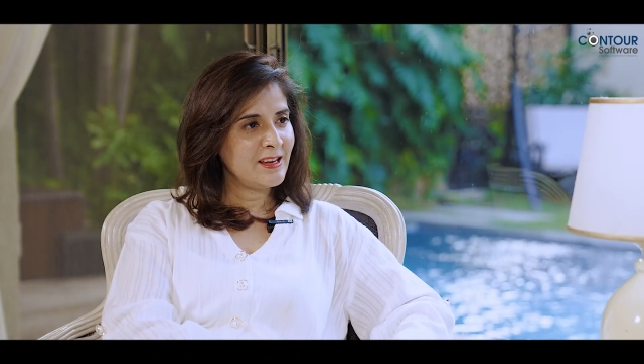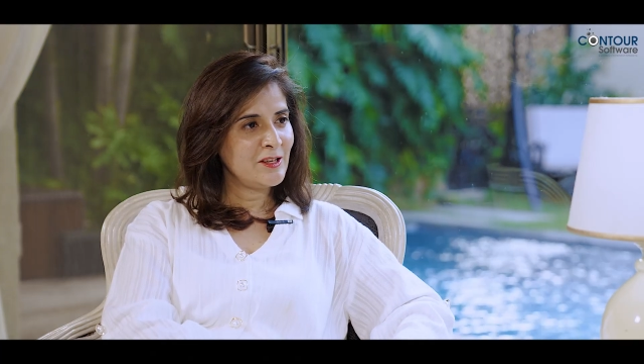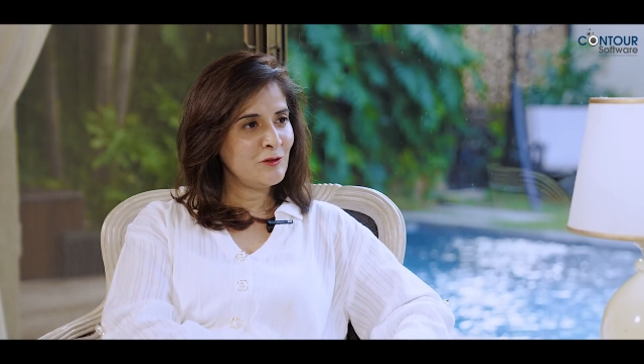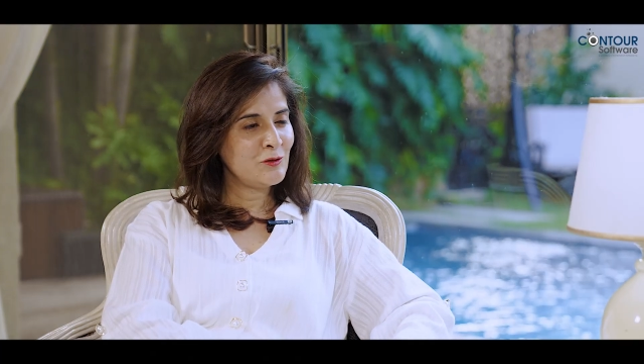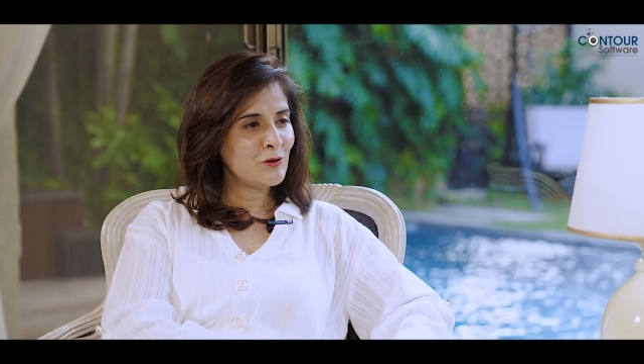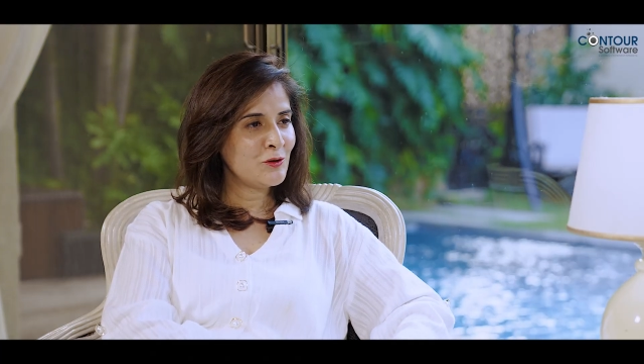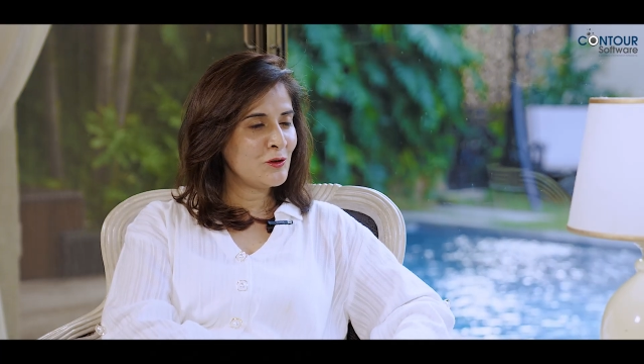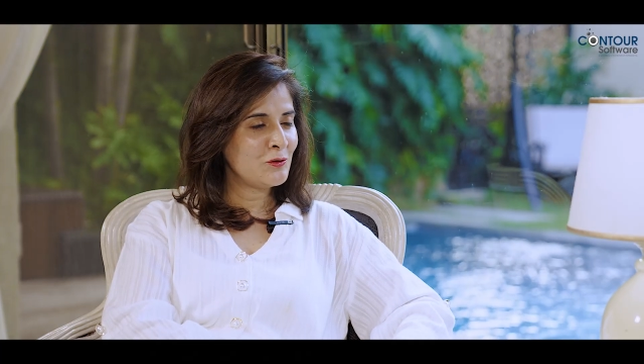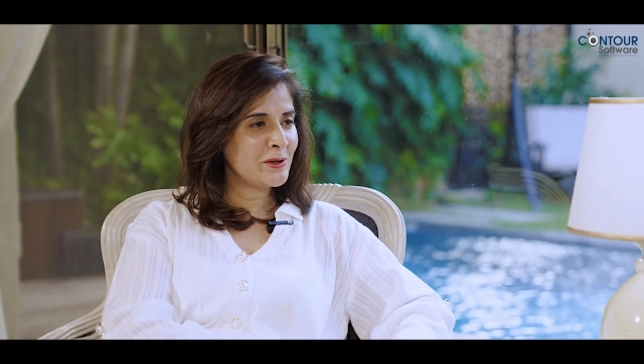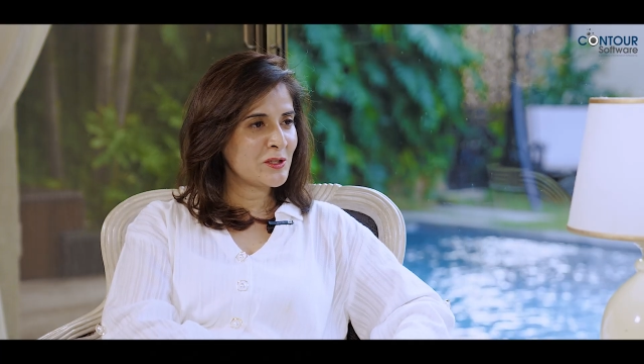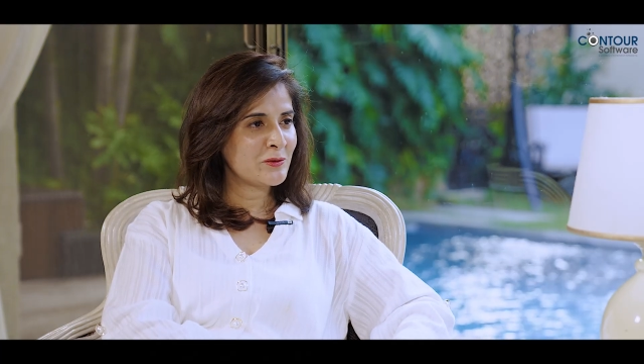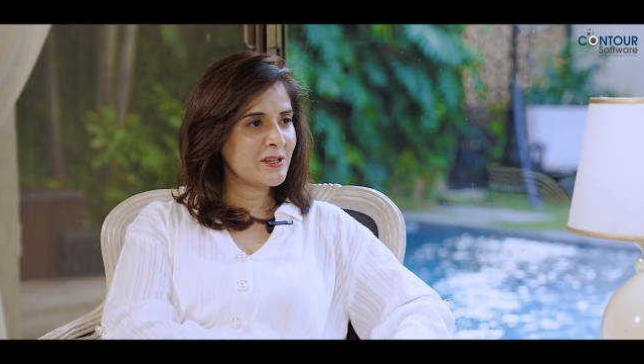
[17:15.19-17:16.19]
and you don't know
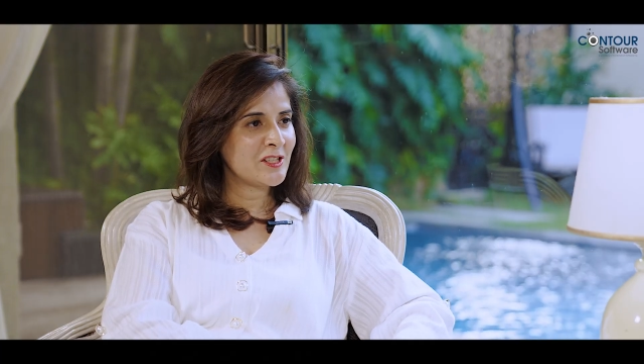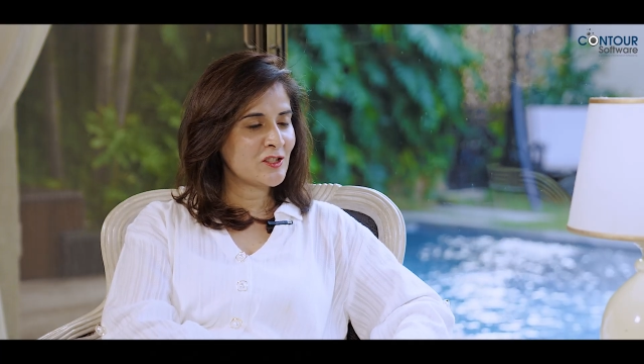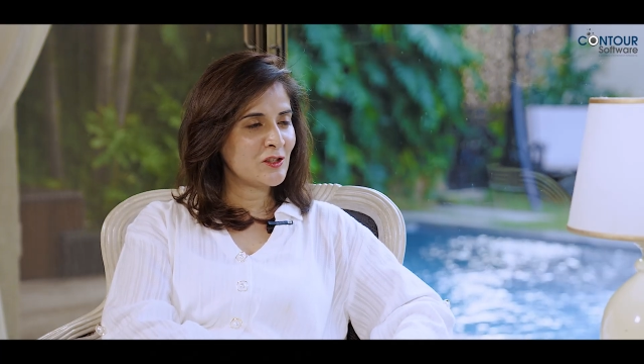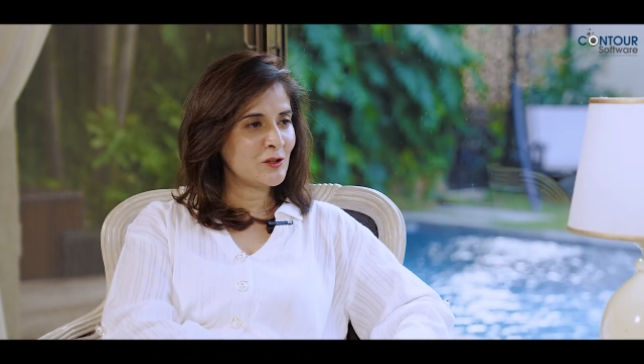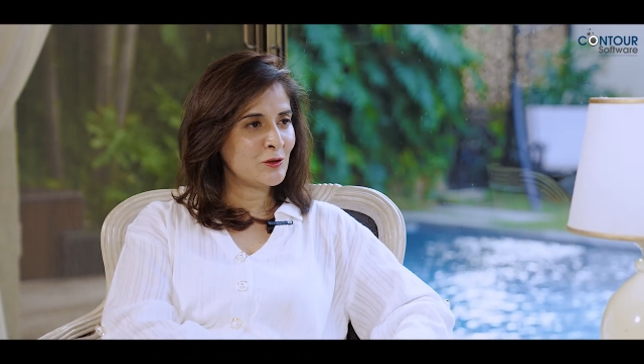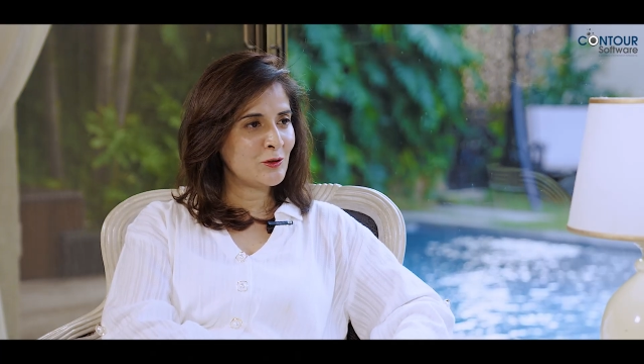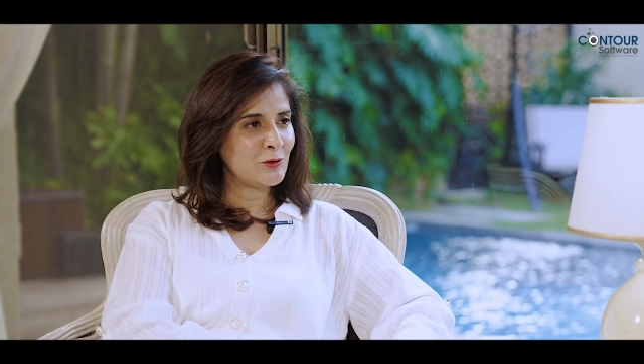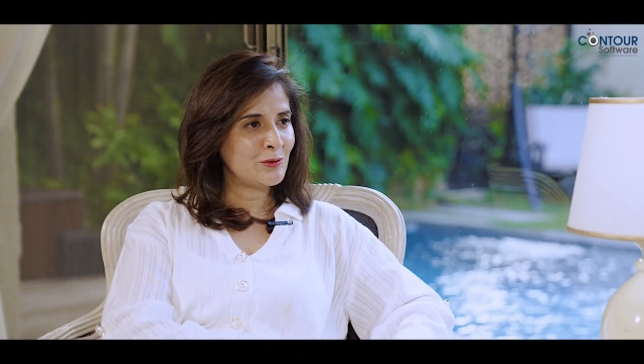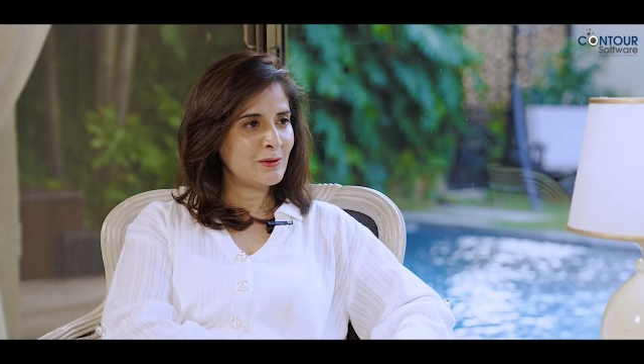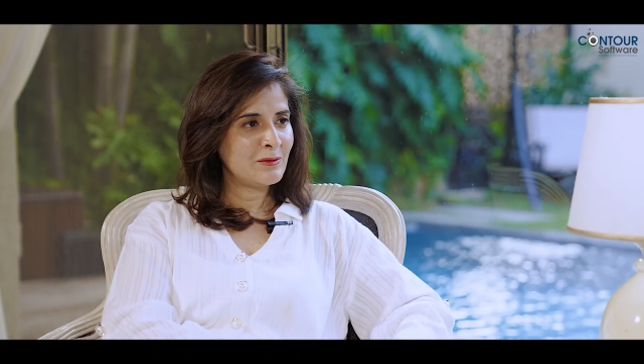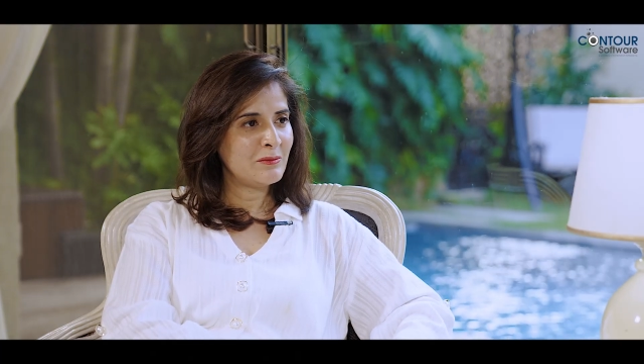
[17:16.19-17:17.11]
which way it's going to go.